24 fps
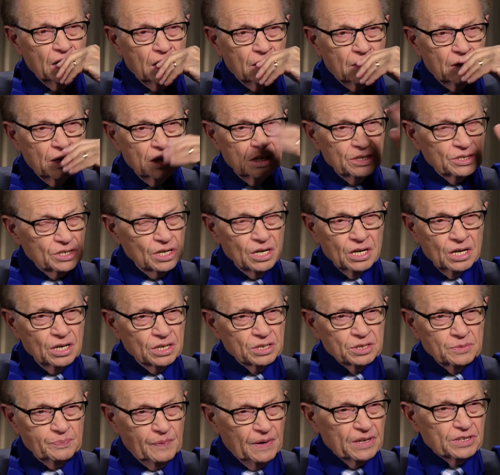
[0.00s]
there is it an
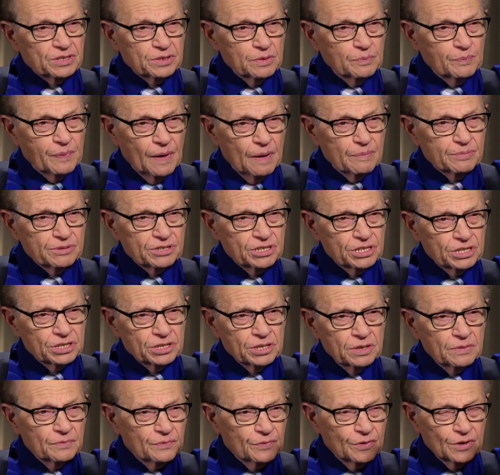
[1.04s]
expensive
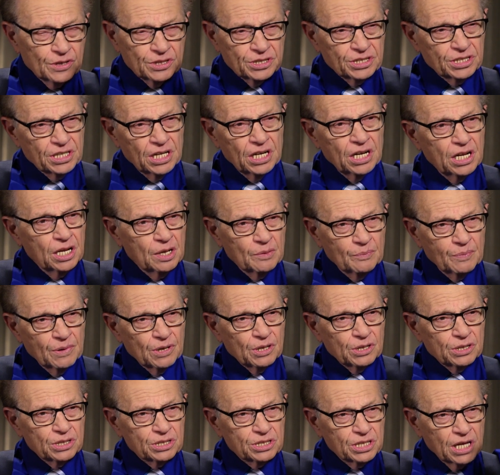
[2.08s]
proposition for a city to
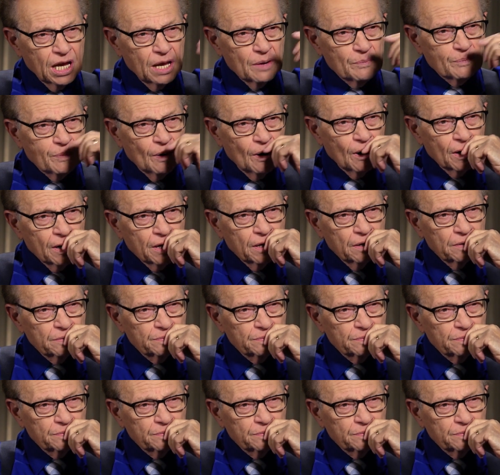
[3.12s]
build a skate park?